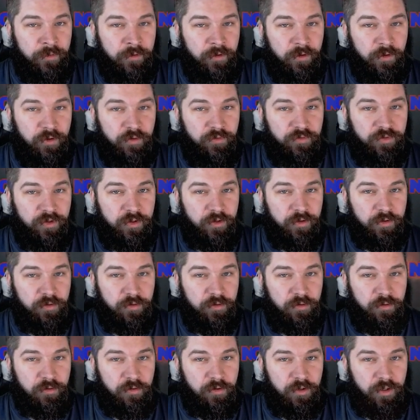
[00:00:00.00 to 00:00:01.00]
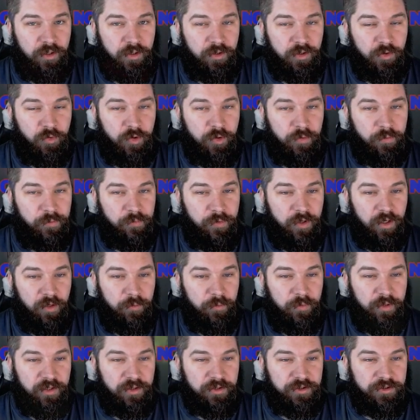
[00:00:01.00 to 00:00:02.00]
of the UnEquipped Mod
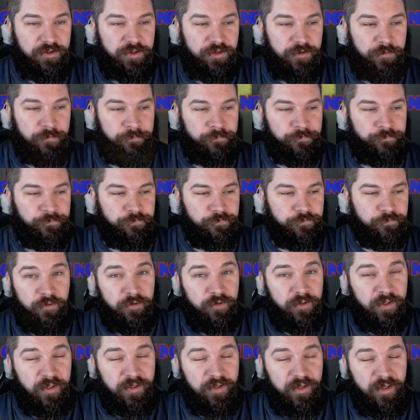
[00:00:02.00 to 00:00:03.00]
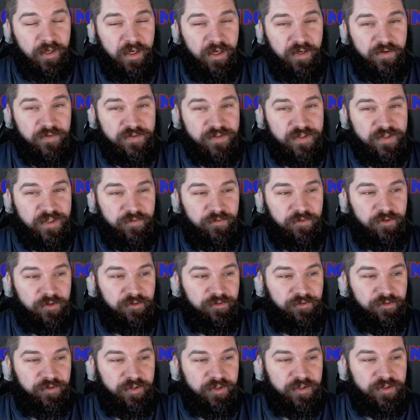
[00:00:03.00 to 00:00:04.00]
Manager. You can have several
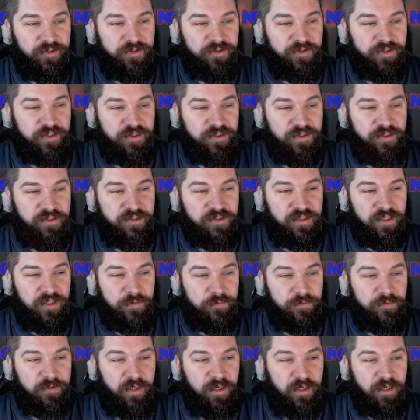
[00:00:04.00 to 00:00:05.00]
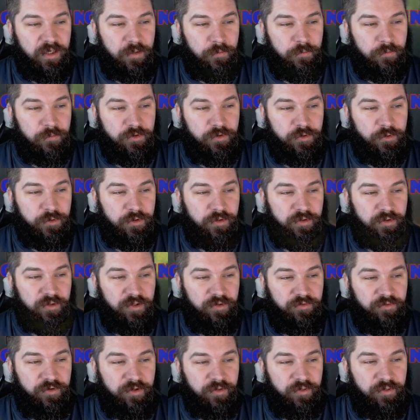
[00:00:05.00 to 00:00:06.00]
filters at the same time doing
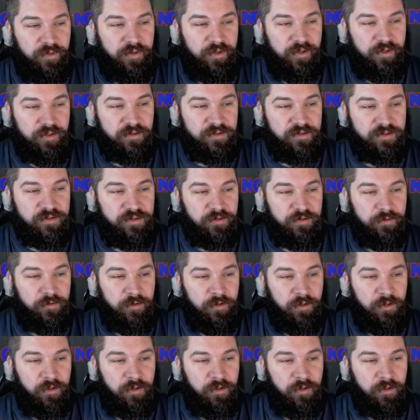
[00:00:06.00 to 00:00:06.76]
different things.